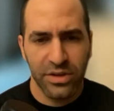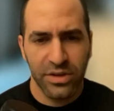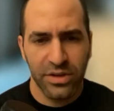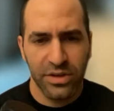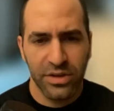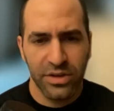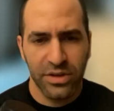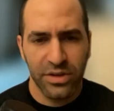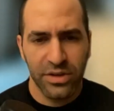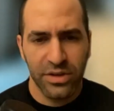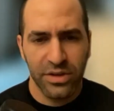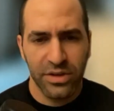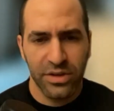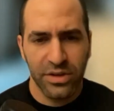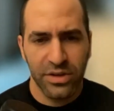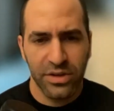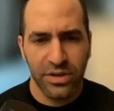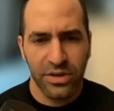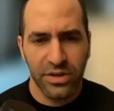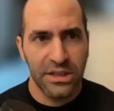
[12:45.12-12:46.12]
of it. You get to
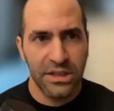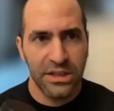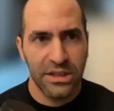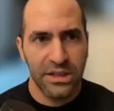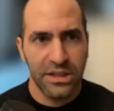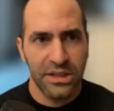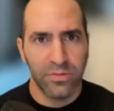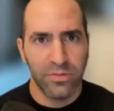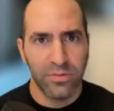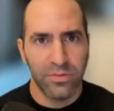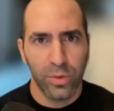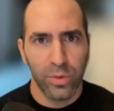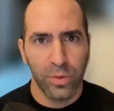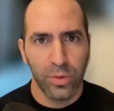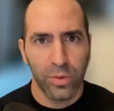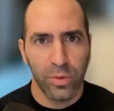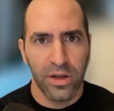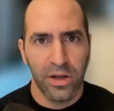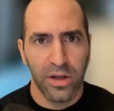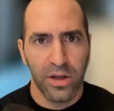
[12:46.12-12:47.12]
actually vote
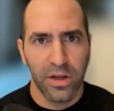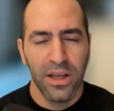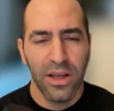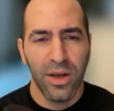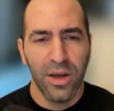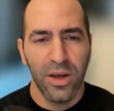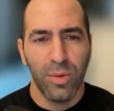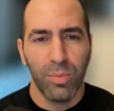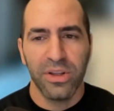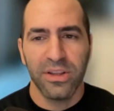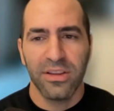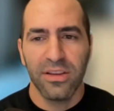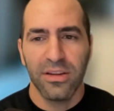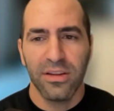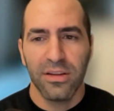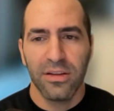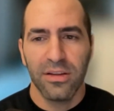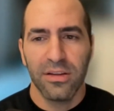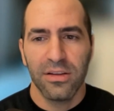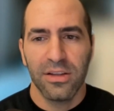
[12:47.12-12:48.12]
on it. But
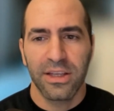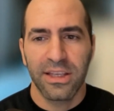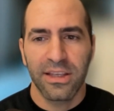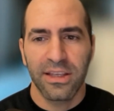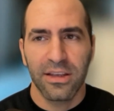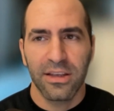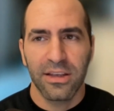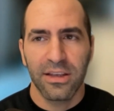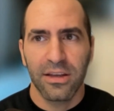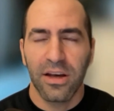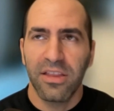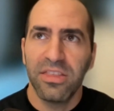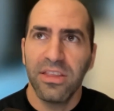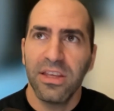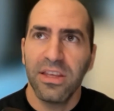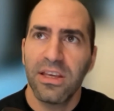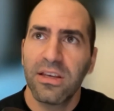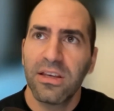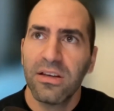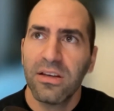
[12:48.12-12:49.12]
like, I
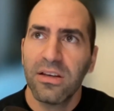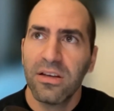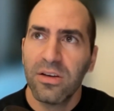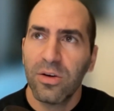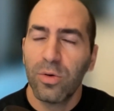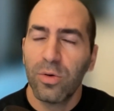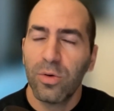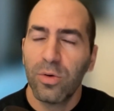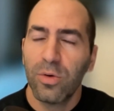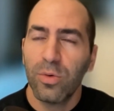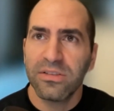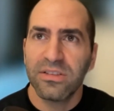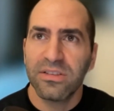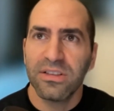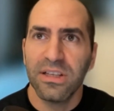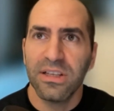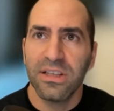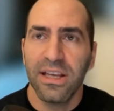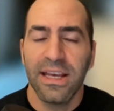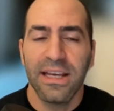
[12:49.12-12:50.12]
think, who else
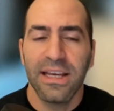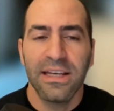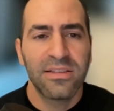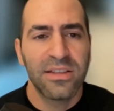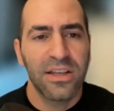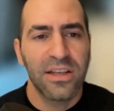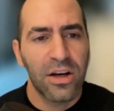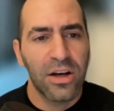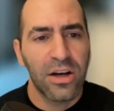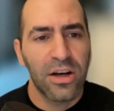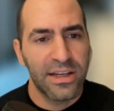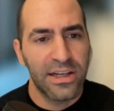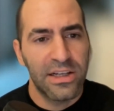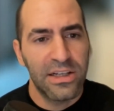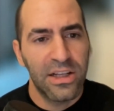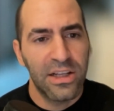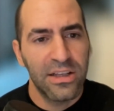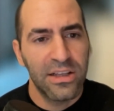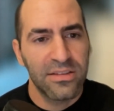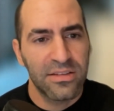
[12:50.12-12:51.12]
did it? Etihad
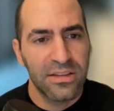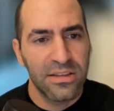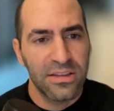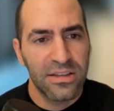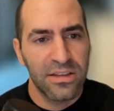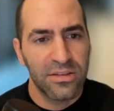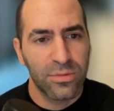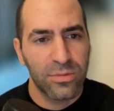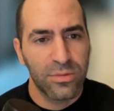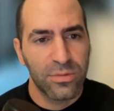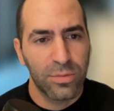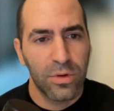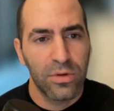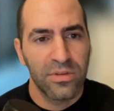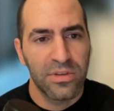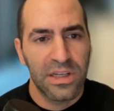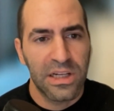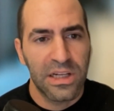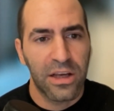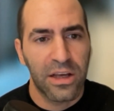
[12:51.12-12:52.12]
Airlines did it as
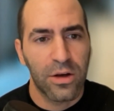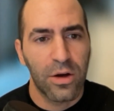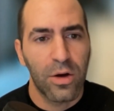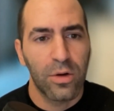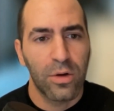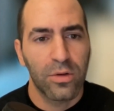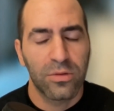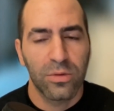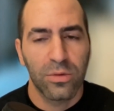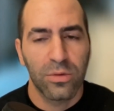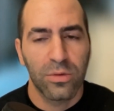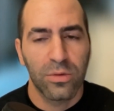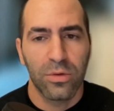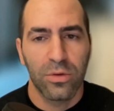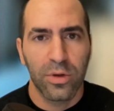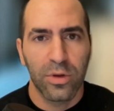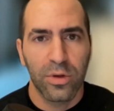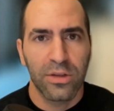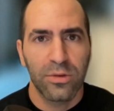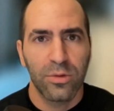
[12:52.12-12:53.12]
well. They're like, oh, so
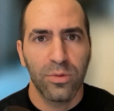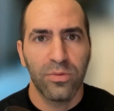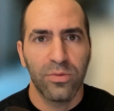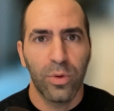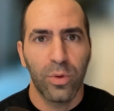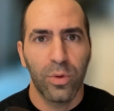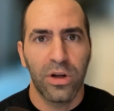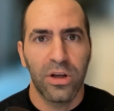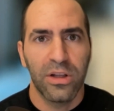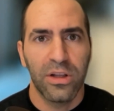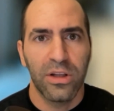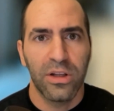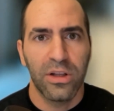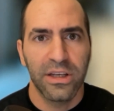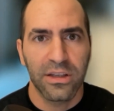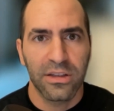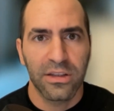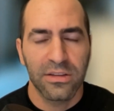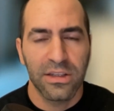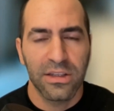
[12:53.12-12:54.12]
you get to vote on
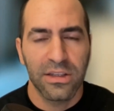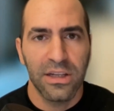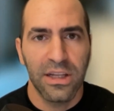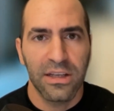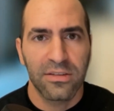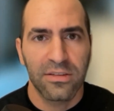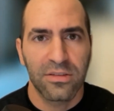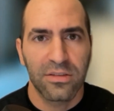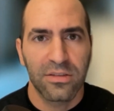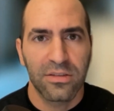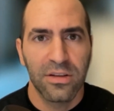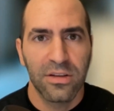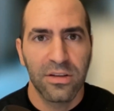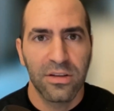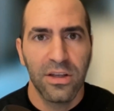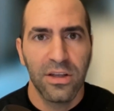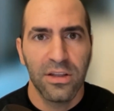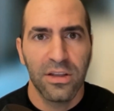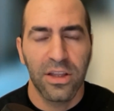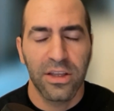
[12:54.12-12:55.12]
like the next
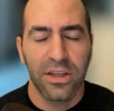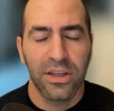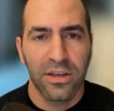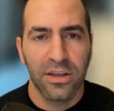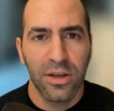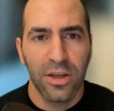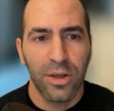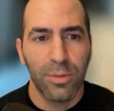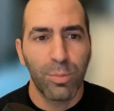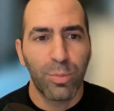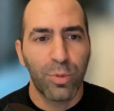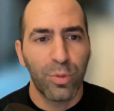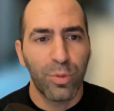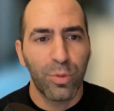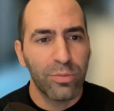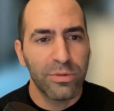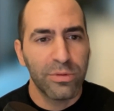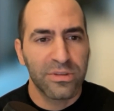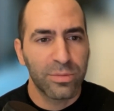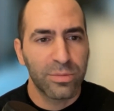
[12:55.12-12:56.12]
like
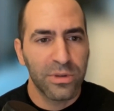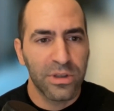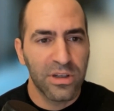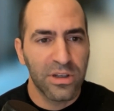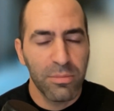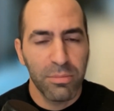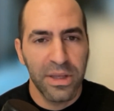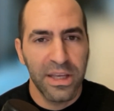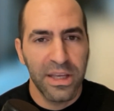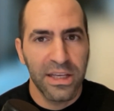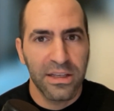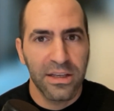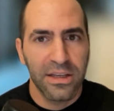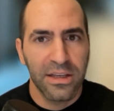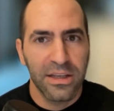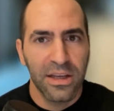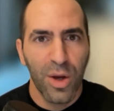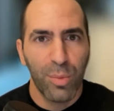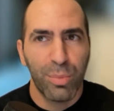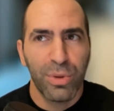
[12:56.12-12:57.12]
improvements we're going to make.
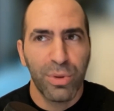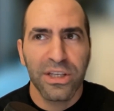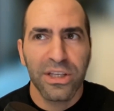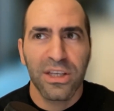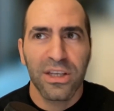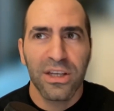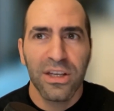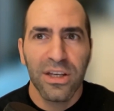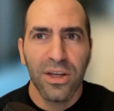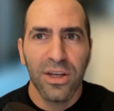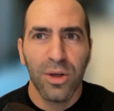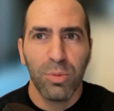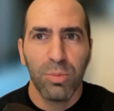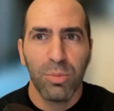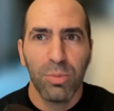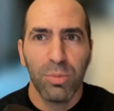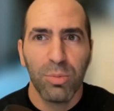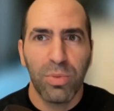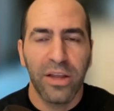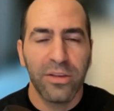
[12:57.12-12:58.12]
But like,
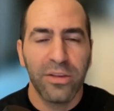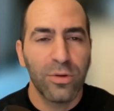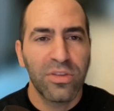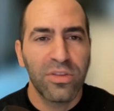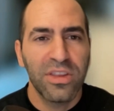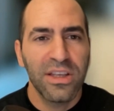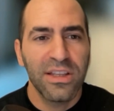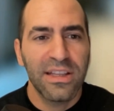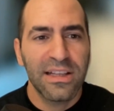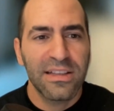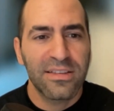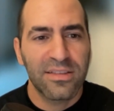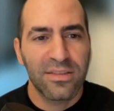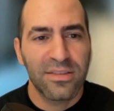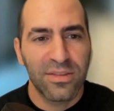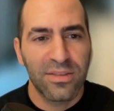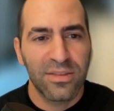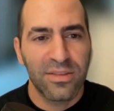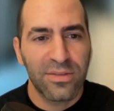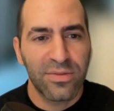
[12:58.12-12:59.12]
I don't think that's
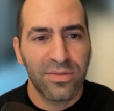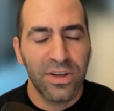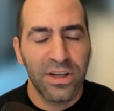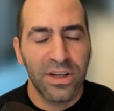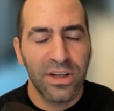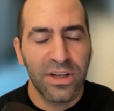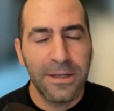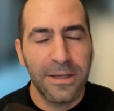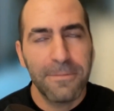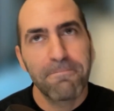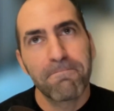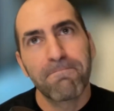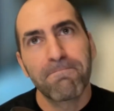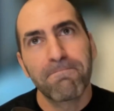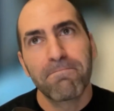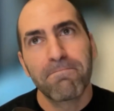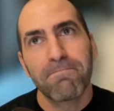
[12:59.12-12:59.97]
very,